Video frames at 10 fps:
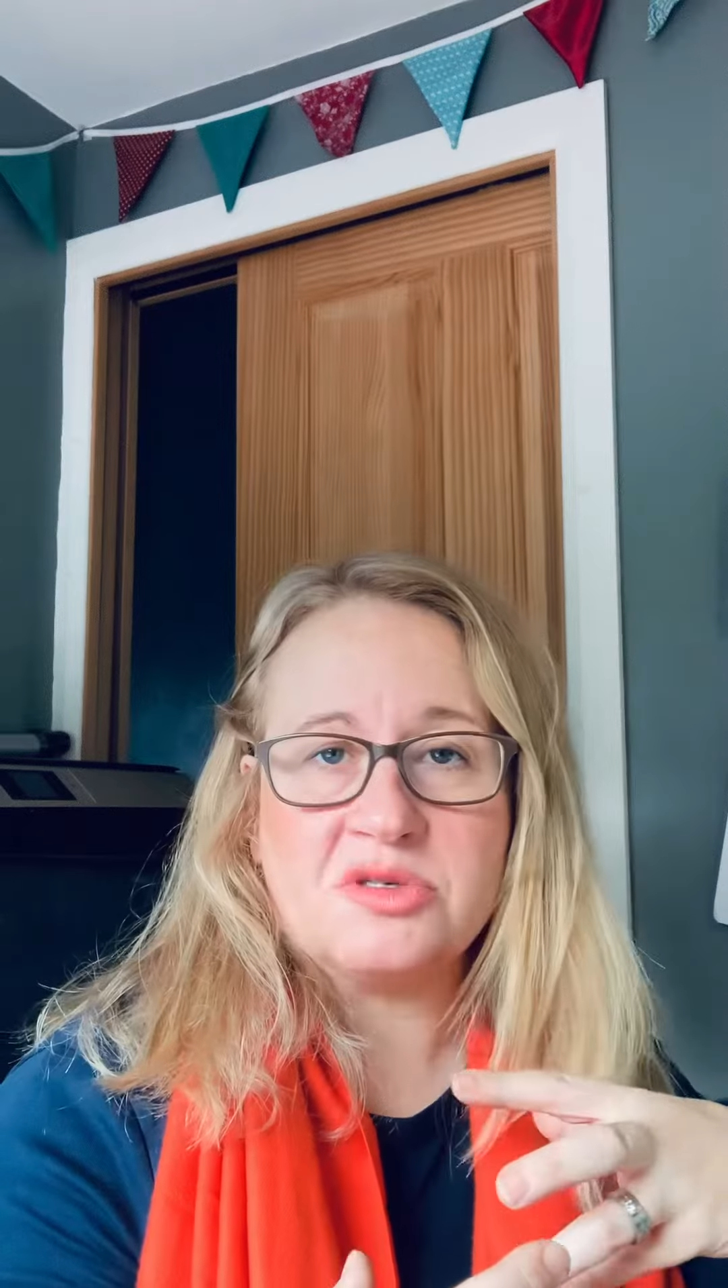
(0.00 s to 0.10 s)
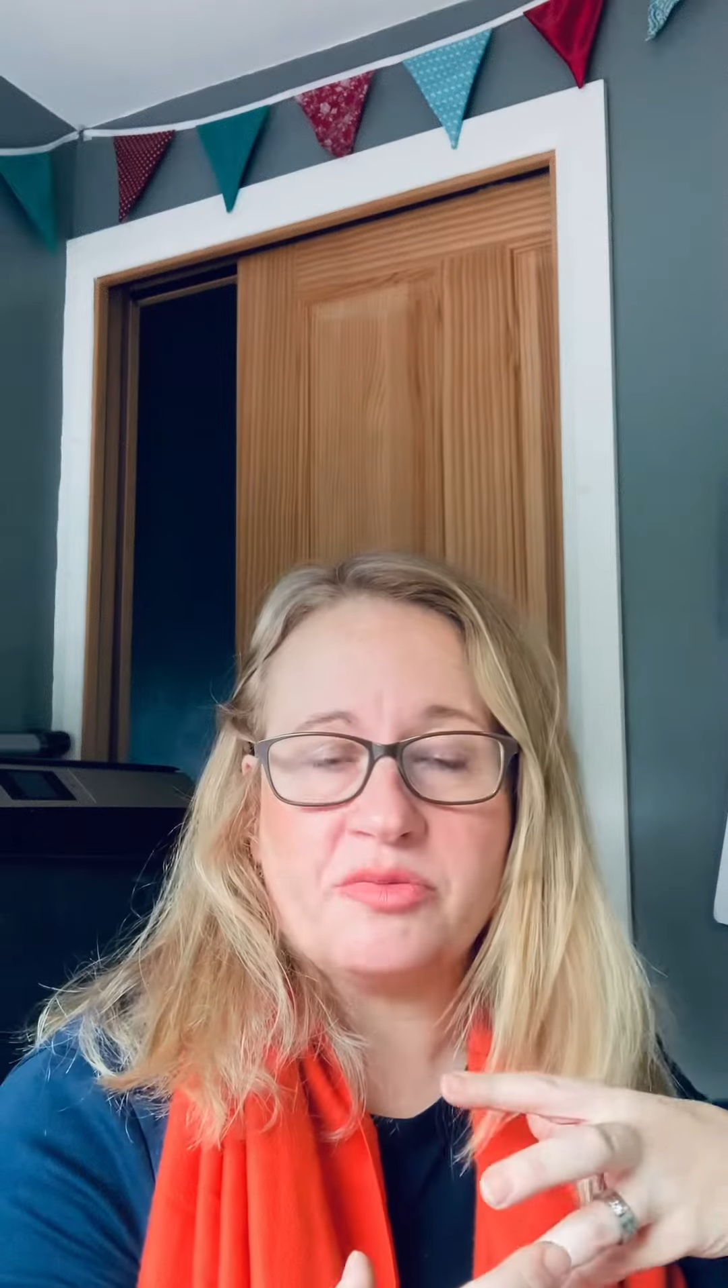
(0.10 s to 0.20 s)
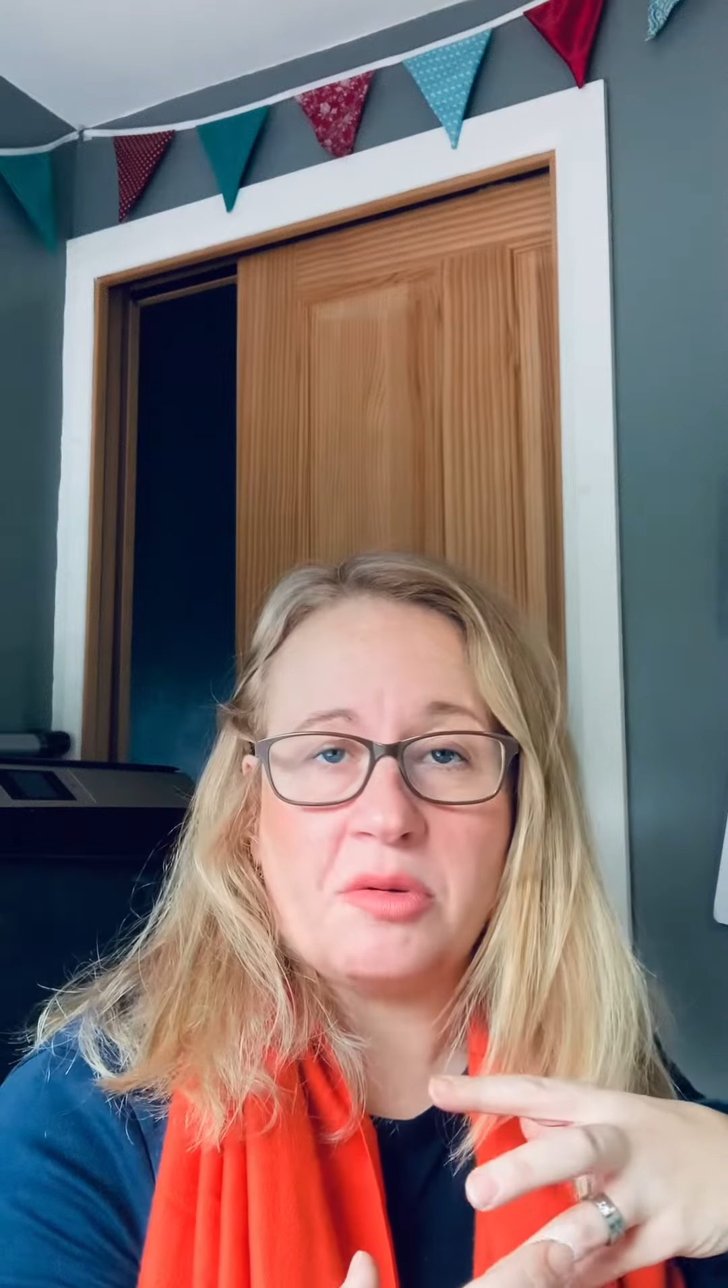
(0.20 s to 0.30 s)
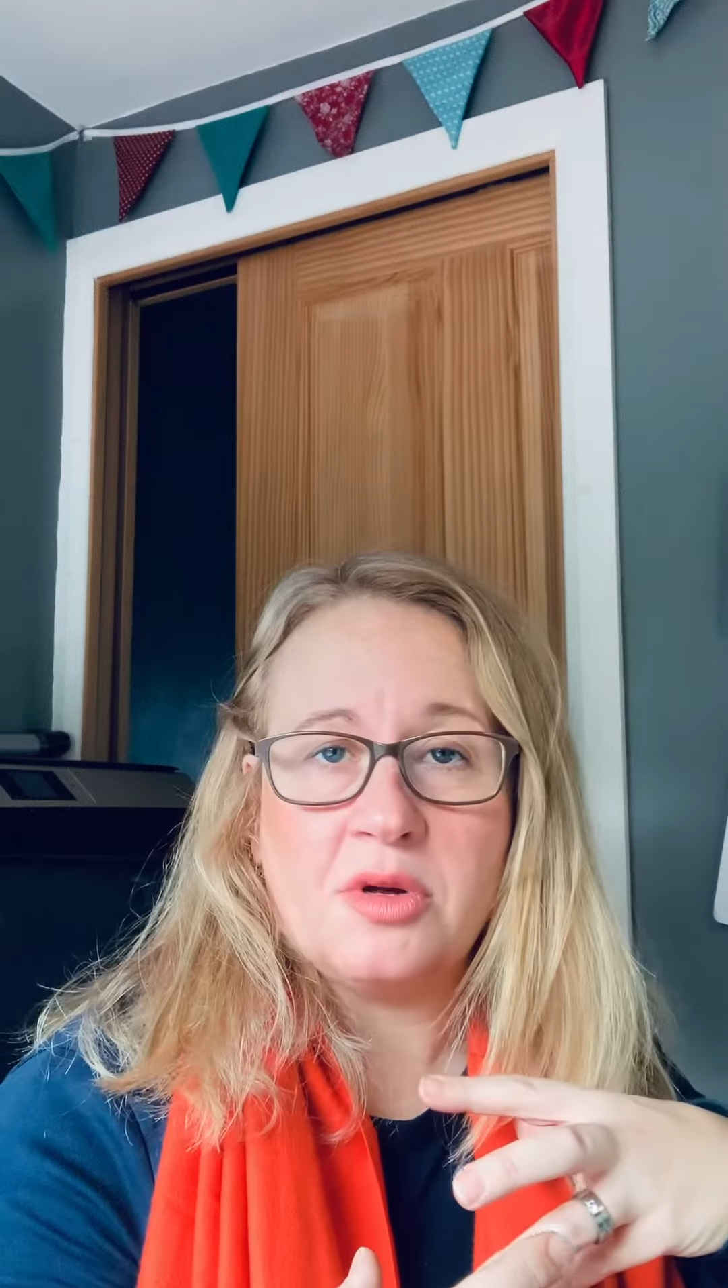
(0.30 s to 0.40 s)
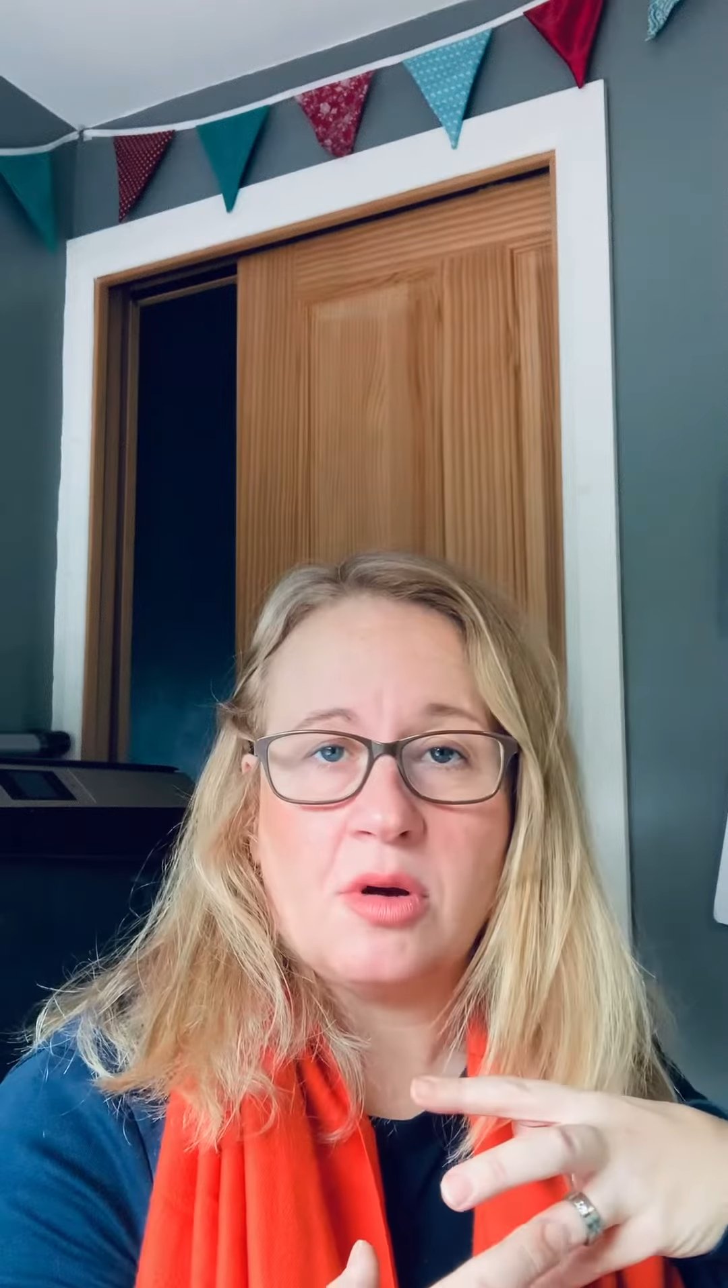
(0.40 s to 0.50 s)
have
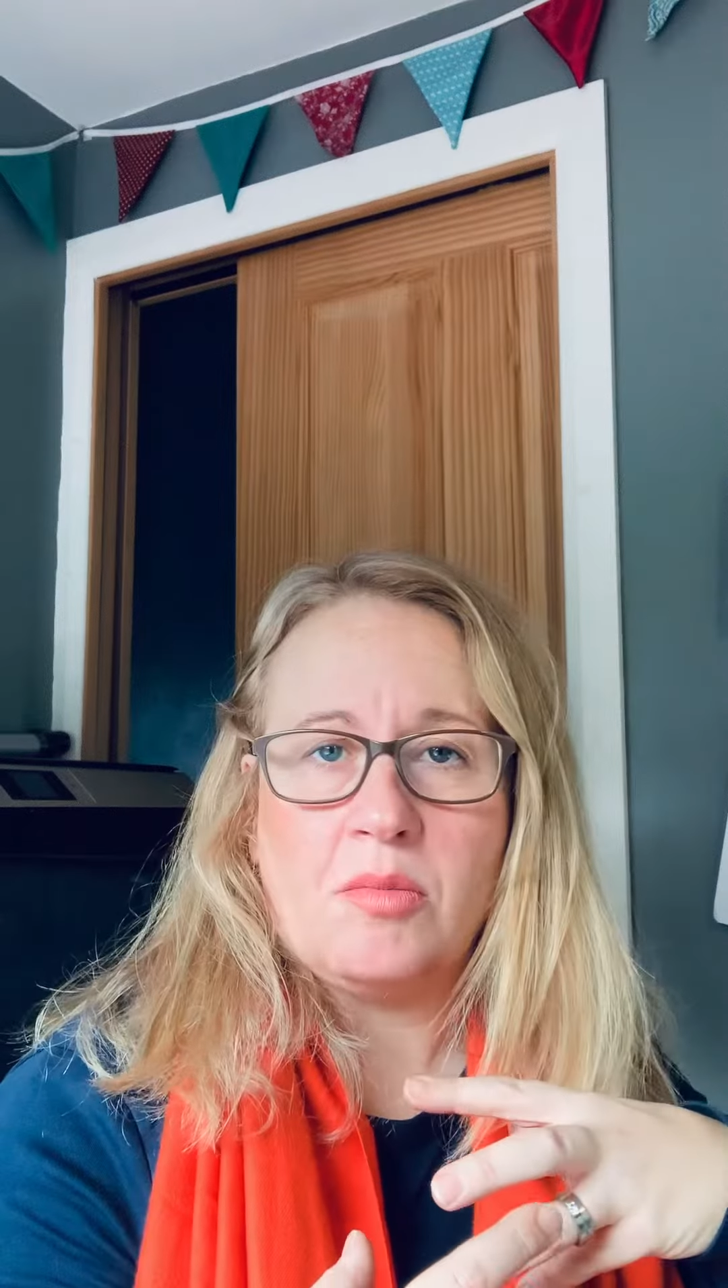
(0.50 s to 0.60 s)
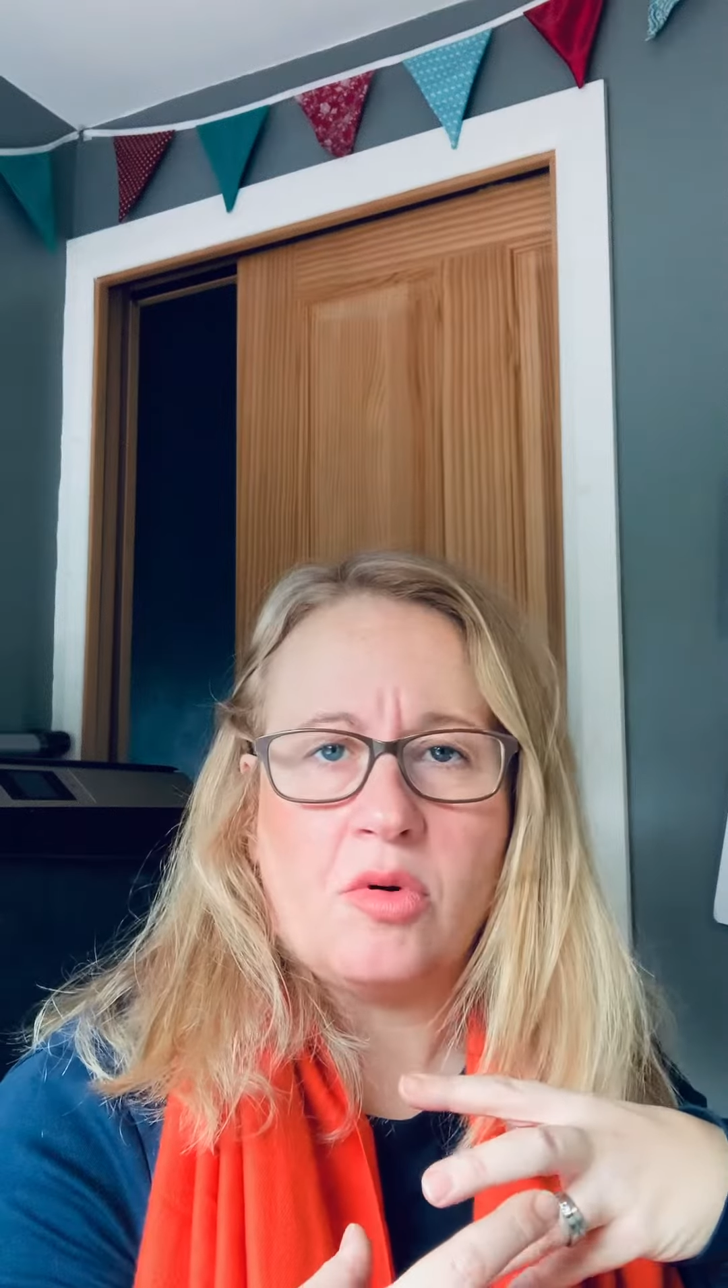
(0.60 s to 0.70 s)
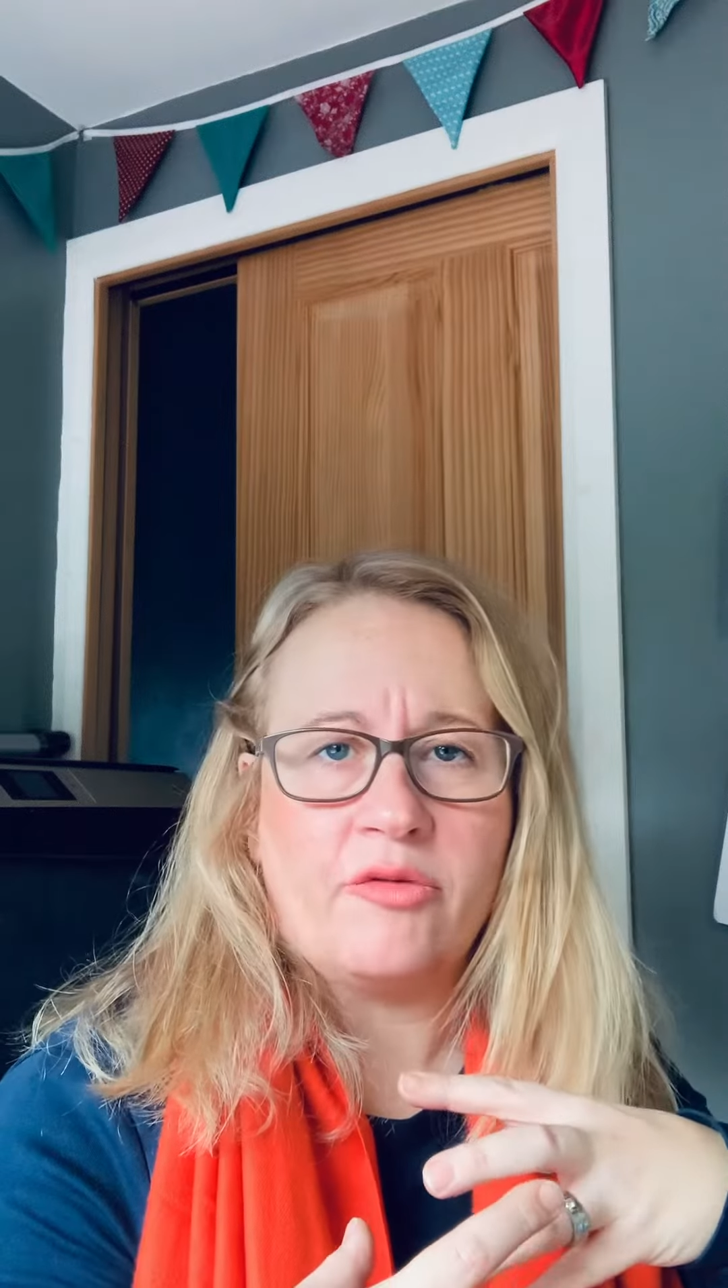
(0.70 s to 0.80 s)
probably got more